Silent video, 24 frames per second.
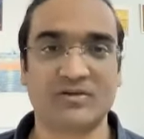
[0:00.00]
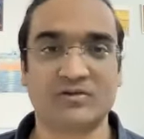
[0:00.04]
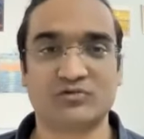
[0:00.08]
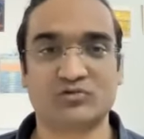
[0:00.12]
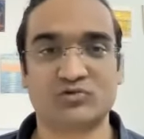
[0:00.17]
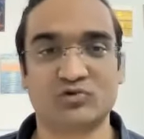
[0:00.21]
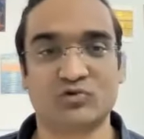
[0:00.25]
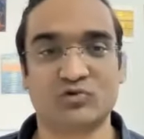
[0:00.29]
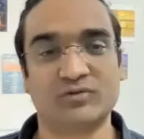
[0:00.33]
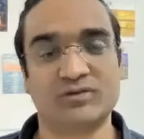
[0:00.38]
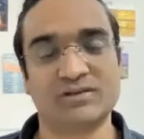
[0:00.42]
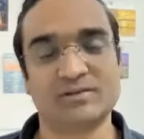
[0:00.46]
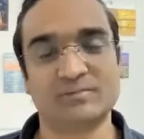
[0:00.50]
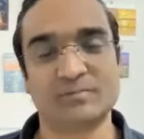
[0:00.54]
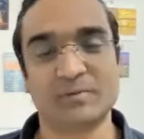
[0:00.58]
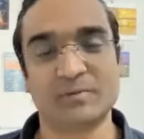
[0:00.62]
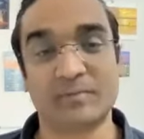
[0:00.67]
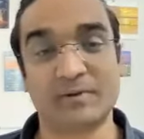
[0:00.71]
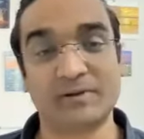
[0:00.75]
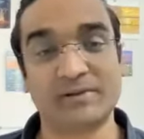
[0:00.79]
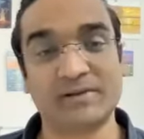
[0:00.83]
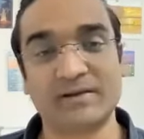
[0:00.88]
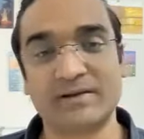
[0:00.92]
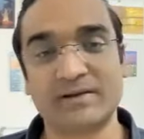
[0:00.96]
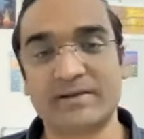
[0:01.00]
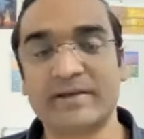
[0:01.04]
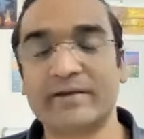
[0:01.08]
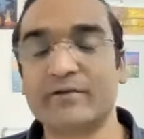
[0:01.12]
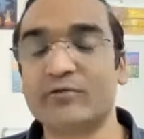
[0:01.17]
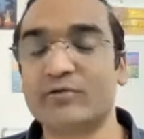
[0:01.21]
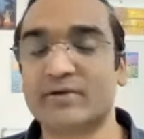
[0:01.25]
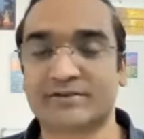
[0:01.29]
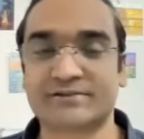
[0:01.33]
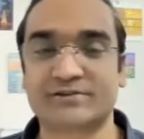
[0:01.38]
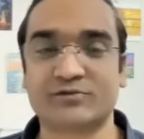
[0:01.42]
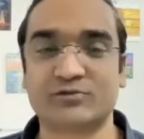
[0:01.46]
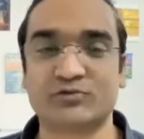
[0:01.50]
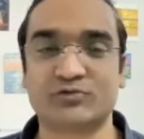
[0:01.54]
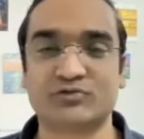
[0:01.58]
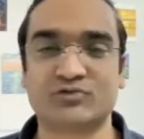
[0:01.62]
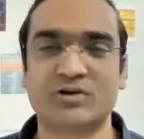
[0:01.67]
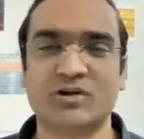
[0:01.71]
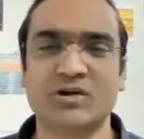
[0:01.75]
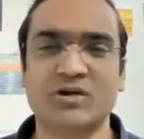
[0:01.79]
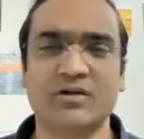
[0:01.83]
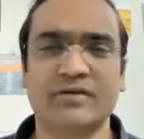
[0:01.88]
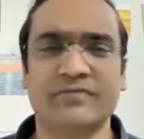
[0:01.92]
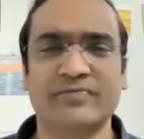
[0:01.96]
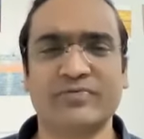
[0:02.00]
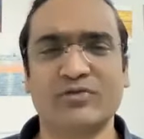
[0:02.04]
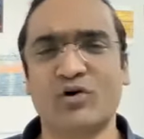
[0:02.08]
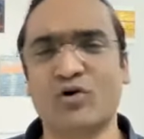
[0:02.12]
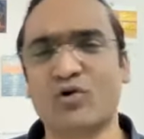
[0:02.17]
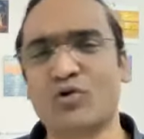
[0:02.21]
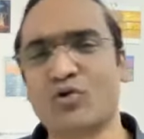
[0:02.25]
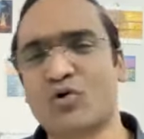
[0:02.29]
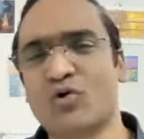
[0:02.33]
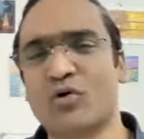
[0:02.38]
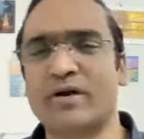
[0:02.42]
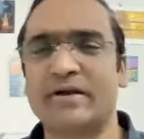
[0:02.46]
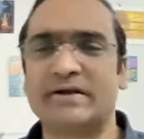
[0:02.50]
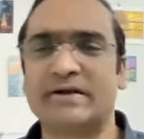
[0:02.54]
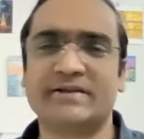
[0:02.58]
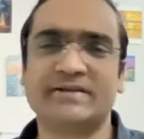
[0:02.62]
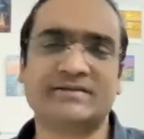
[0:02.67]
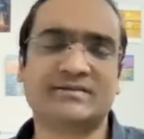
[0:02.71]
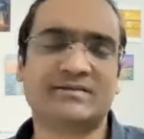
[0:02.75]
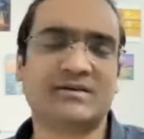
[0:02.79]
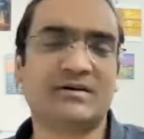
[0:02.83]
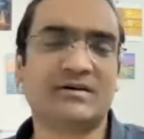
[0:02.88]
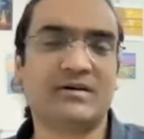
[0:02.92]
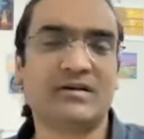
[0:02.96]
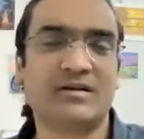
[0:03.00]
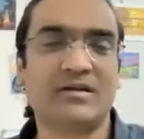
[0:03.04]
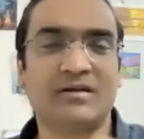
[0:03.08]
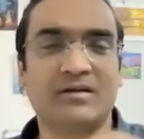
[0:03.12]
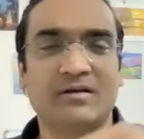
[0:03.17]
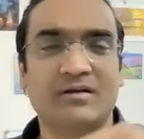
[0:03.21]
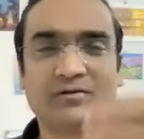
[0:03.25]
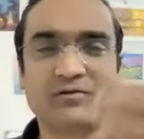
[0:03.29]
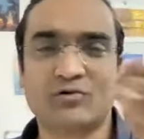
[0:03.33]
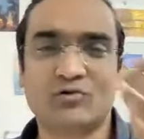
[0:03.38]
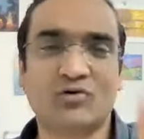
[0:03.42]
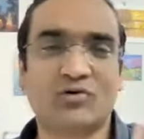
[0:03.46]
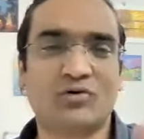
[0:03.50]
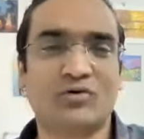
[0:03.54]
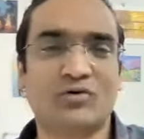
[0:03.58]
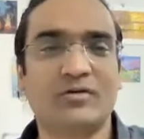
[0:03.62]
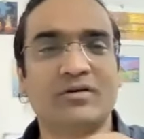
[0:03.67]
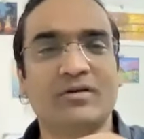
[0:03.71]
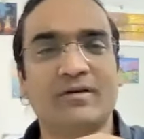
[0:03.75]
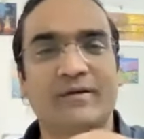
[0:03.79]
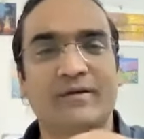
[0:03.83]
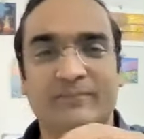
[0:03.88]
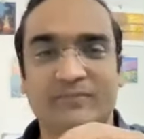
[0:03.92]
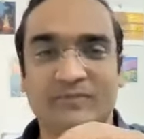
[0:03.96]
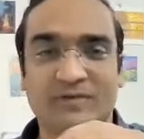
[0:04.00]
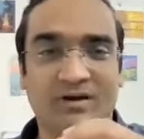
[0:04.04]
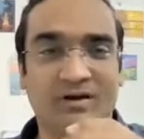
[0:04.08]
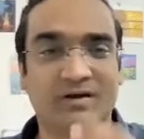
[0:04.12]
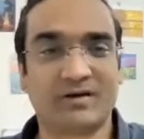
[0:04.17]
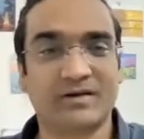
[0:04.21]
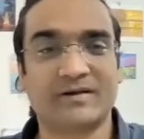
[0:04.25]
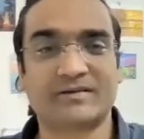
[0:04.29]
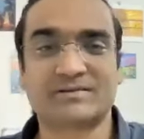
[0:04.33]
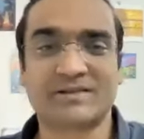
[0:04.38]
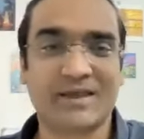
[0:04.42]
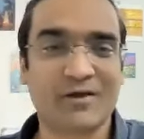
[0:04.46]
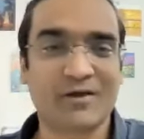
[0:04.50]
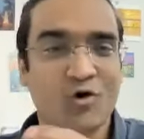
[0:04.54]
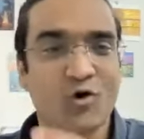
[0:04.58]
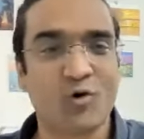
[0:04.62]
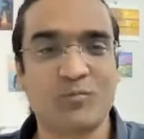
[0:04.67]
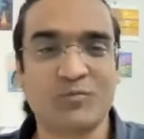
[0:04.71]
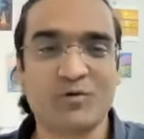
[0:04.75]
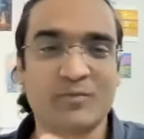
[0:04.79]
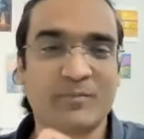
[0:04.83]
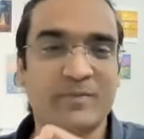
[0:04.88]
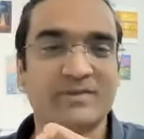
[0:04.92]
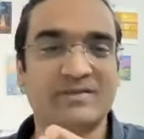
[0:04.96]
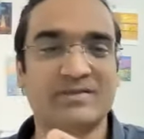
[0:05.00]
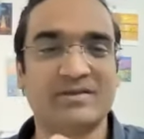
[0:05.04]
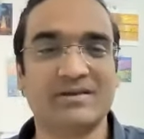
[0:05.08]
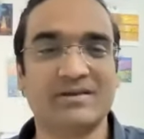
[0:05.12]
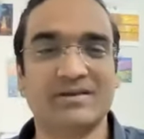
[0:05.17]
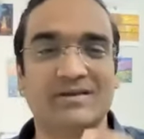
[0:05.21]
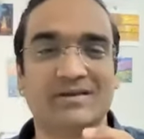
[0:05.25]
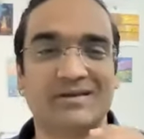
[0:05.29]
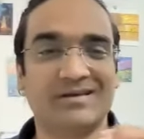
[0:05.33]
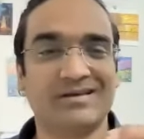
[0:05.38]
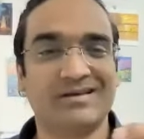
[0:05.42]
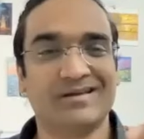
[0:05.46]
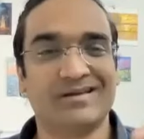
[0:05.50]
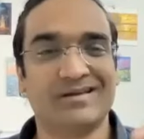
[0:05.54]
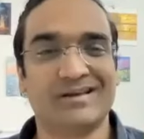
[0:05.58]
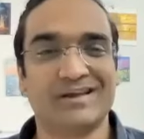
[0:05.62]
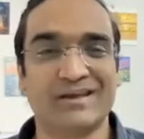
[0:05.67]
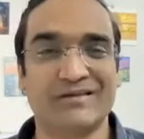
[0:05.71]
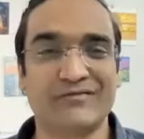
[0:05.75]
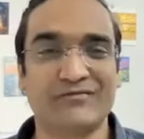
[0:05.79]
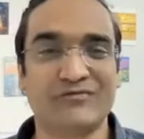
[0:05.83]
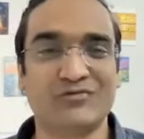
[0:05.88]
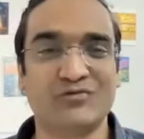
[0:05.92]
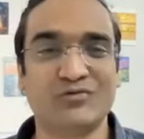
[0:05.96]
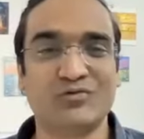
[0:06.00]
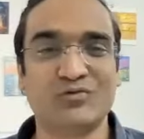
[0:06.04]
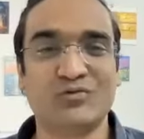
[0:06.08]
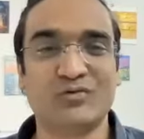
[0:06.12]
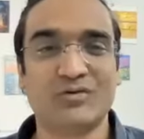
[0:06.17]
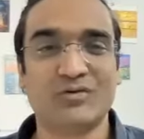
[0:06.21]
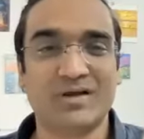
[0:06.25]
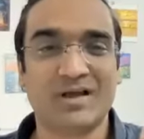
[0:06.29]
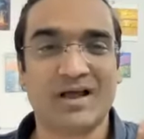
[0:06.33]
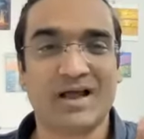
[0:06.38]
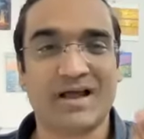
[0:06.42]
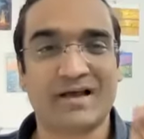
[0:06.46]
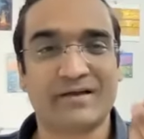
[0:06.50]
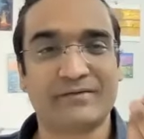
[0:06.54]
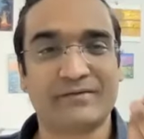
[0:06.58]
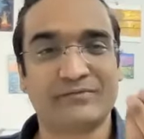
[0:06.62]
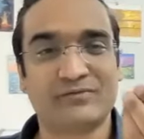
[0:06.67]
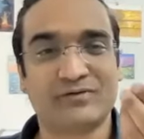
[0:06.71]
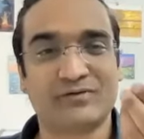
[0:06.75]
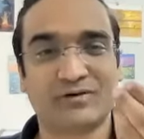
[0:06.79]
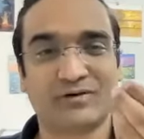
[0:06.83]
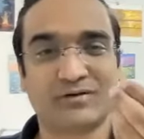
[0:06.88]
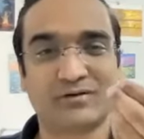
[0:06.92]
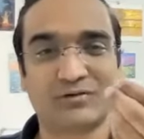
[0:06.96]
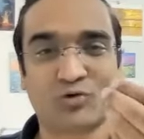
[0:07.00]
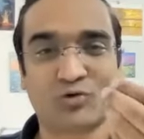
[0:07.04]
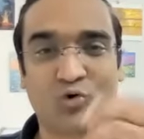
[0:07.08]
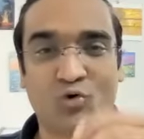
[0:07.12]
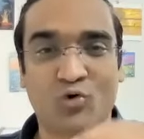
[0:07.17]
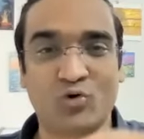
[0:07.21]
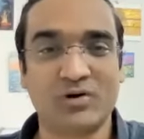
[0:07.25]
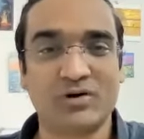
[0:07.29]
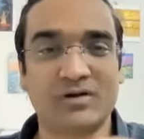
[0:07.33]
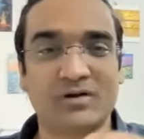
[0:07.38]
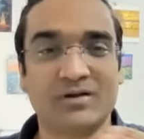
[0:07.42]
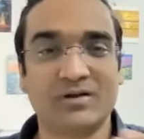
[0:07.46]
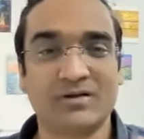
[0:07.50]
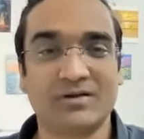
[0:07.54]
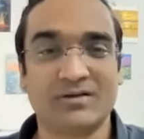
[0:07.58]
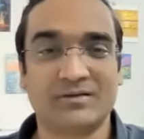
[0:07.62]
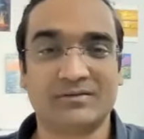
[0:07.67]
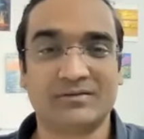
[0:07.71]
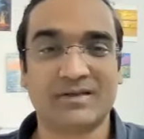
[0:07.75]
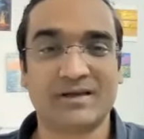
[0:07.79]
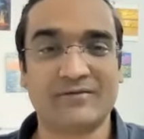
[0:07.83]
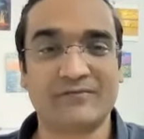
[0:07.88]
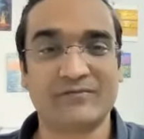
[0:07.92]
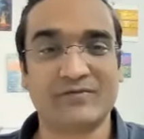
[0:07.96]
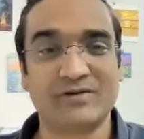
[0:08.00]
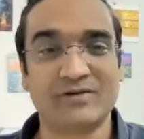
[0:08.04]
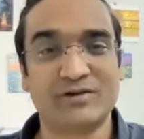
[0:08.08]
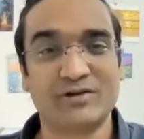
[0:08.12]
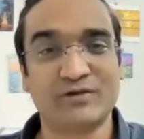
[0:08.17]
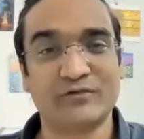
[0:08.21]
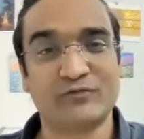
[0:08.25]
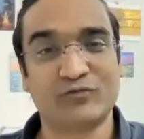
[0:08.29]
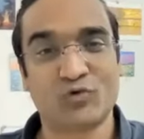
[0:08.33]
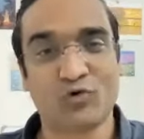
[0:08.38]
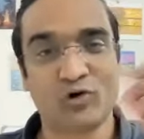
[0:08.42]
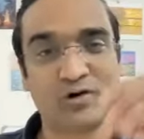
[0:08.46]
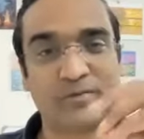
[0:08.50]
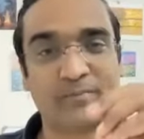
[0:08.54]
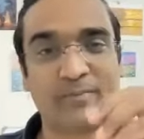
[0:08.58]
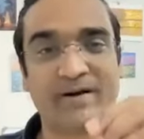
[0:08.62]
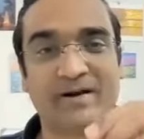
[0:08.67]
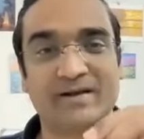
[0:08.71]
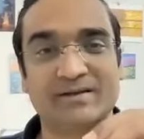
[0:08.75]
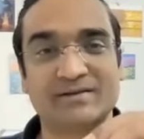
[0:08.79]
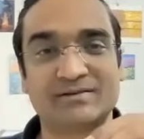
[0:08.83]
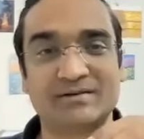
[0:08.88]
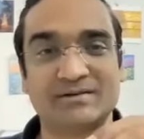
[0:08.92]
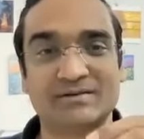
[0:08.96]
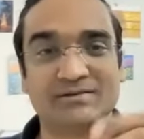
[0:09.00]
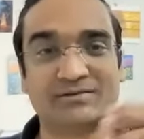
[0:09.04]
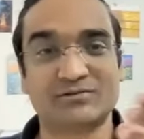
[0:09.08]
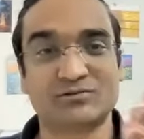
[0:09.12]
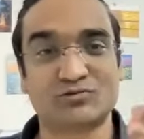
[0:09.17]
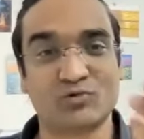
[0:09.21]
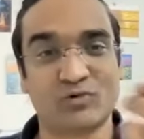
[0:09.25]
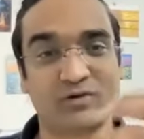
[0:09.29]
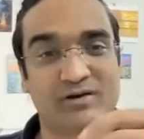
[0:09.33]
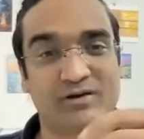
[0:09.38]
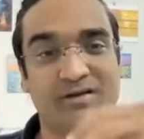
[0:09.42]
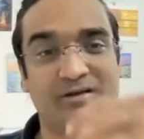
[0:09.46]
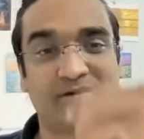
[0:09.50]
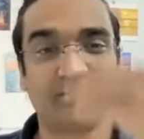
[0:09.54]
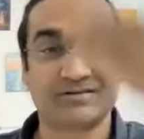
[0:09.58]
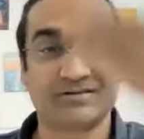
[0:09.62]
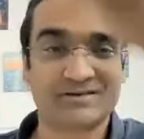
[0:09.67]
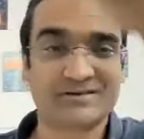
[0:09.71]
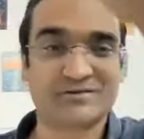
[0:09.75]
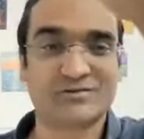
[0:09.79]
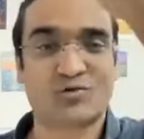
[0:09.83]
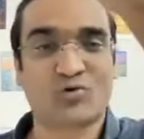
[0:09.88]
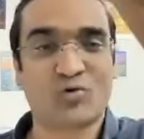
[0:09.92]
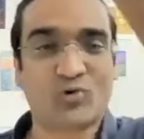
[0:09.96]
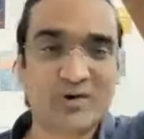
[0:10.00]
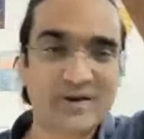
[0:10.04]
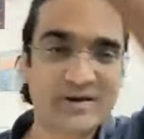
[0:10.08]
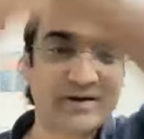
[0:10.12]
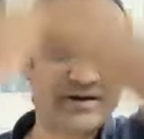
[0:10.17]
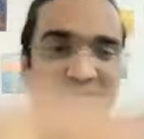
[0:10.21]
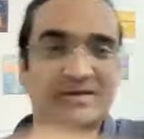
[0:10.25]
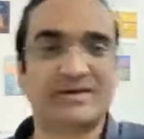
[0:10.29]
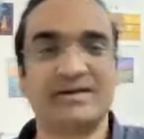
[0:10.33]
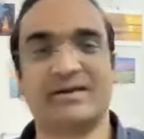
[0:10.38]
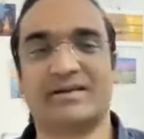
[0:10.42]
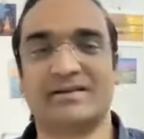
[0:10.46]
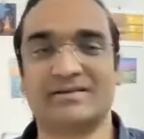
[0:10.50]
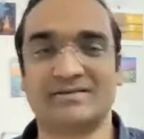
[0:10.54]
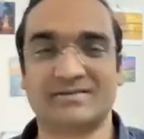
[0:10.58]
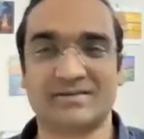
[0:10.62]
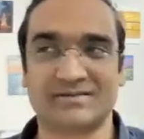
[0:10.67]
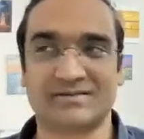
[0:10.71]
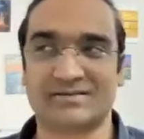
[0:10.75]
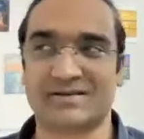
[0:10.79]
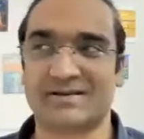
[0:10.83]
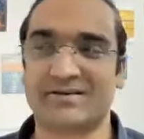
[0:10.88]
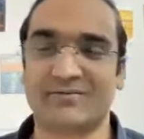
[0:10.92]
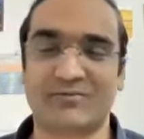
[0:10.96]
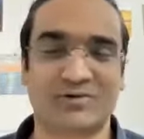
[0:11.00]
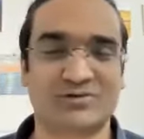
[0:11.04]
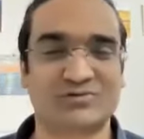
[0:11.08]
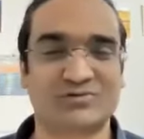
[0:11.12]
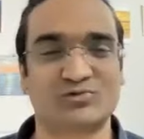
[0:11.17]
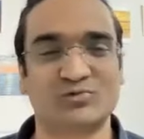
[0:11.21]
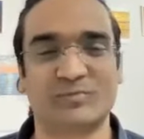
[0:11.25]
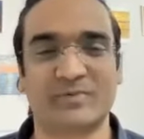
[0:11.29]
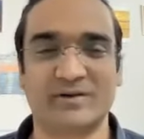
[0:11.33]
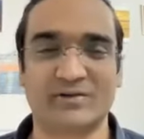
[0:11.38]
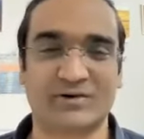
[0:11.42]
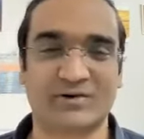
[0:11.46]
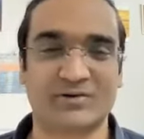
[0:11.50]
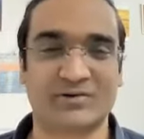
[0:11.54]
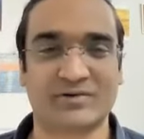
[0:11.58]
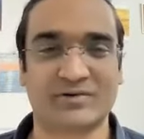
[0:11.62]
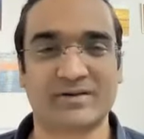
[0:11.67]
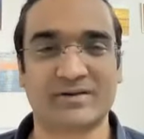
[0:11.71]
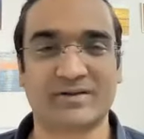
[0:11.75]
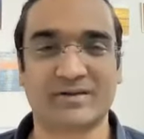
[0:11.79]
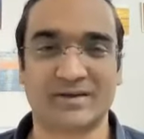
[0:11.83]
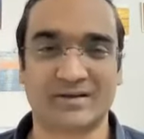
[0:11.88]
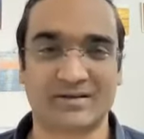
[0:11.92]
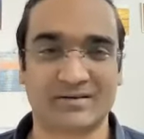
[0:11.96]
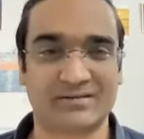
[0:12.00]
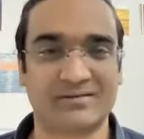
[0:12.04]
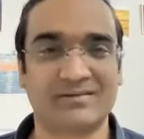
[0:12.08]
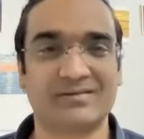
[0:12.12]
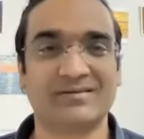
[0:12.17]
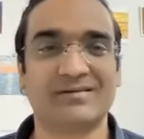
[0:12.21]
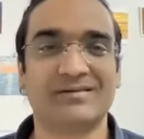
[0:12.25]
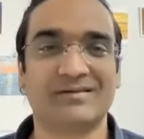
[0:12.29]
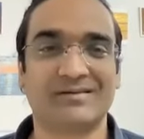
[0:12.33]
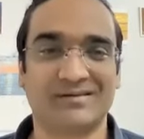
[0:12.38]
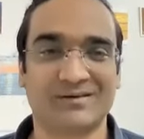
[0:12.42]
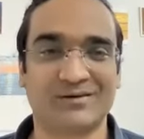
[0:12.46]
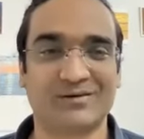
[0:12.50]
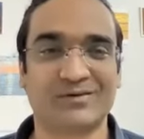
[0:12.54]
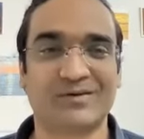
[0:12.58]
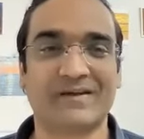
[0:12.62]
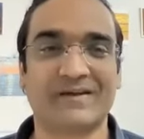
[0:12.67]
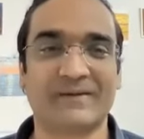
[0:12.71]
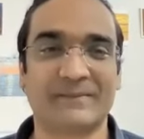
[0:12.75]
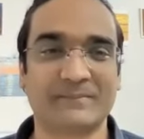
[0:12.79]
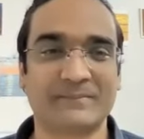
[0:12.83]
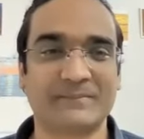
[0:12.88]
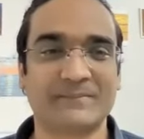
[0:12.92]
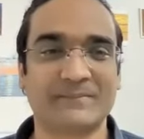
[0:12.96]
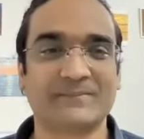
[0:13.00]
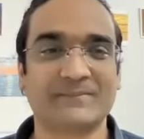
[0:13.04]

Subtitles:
So these people then give excuse. No, no, it is it's like homeopathy. If you have a cold, then we give cold medicines. So it increases the cold and it decreases. Hey, what stupid you are talking here? Okay,